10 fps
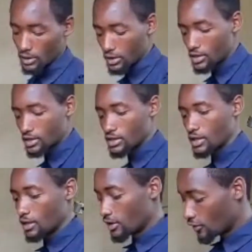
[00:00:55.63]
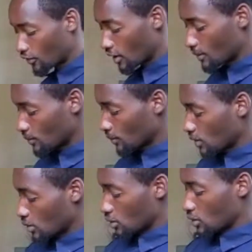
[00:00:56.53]
this is the lever,
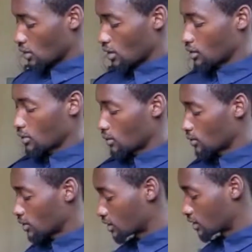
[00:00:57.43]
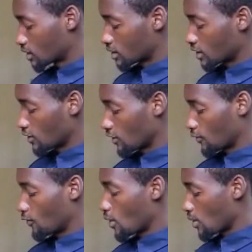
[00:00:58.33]
this is
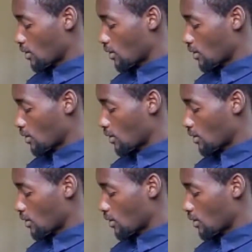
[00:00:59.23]
the